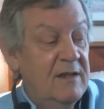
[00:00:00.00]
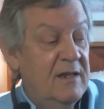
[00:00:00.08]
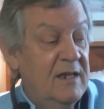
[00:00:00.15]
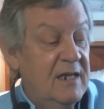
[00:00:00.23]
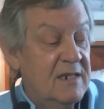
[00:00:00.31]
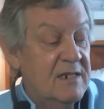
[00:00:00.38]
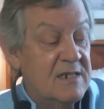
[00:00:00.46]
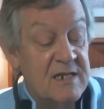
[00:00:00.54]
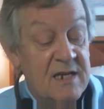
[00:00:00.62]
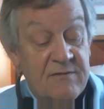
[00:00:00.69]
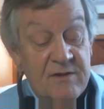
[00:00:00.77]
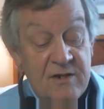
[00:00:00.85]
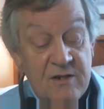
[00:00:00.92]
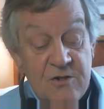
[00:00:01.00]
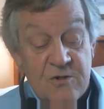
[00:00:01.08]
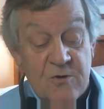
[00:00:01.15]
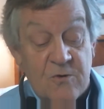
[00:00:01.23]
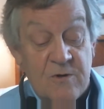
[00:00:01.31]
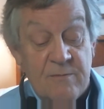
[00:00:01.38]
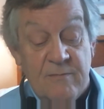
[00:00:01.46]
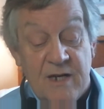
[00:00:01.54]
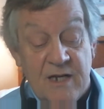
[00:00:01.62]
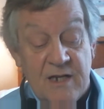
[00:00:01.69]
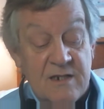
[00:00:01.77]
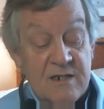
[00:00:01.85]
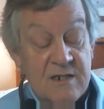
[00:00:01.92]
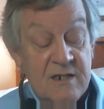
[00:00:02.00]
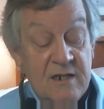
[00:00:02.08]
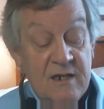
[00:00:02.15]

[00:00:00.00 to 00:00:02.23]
in 7 short months,